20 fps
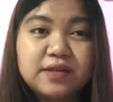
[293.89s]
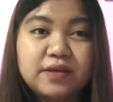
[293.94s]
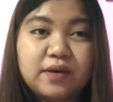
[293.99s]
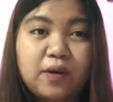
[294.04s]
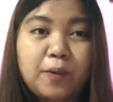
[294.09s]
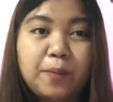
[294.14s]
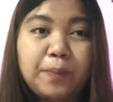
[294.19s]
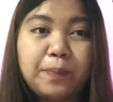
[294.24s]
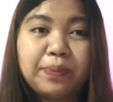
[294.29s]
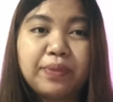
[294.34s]

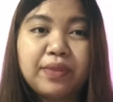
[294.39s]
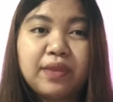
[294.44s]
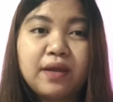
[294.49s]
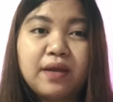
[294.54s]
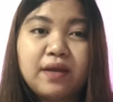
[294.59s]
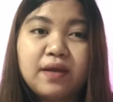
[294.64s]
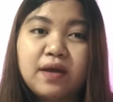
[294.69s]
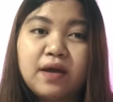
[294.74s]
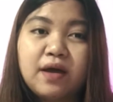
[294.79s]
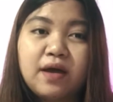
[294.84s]
So
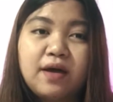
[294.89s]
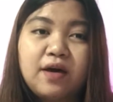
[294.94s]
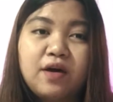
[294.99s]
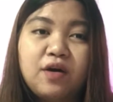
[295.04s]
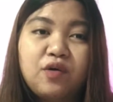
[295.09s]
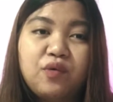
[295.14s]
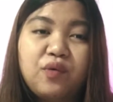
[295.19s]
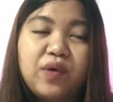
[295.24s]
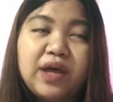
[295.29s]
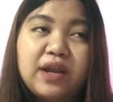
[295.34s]

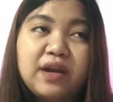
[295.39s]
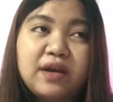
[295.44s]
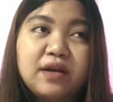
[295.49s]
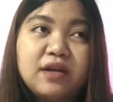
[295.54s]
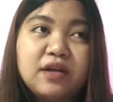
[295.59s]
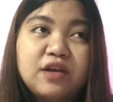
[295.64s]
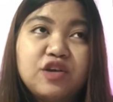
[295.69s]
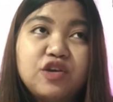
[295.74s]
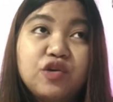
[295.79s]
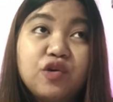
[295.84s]

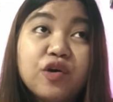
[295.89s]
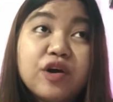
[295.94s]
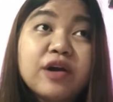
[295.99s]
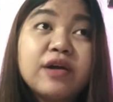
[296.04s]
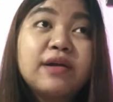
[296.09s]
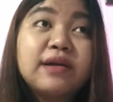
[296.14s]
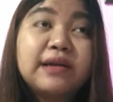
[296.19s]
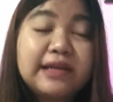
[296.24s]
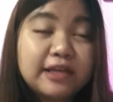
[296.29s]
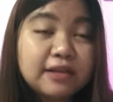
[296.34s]
when
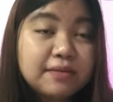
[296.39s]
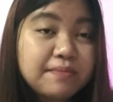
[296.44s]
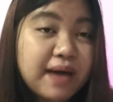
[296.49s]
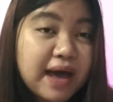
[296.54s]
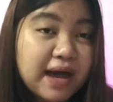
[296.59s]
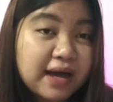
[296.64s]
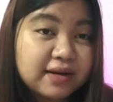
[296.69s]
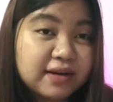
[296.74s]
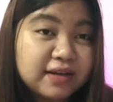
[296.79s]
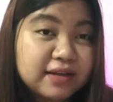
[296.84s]
your lead
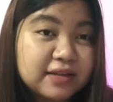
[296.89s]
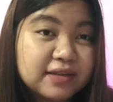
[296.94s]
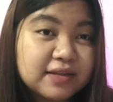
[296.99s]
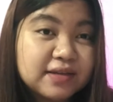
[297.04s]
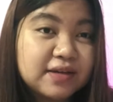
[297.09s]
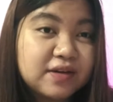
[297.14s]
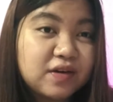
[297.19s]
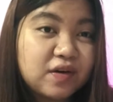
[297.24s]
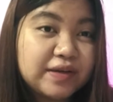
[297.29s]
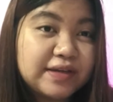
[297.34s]
magnet
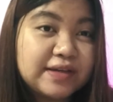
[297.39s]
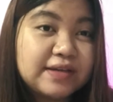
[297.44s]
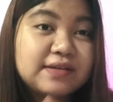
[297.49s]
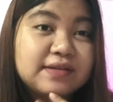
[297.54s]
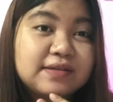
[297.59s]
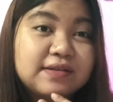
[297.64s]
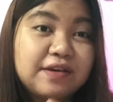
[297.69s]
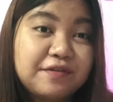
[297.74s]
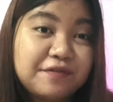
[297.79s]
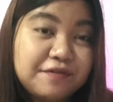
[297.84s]

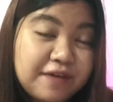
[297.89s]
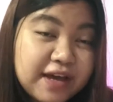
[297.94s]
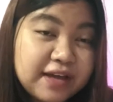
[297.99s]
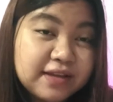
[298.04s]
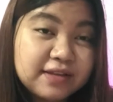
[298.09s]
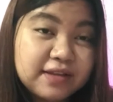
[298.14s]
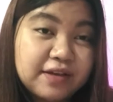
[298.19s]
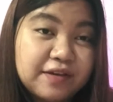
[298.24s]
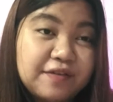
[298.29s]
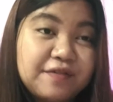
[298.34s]
is
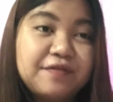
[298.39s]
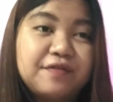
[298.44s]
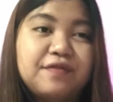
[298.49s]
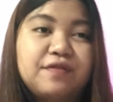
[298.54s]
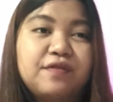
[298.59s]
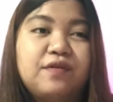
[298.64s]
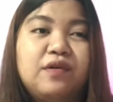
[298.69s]
effective,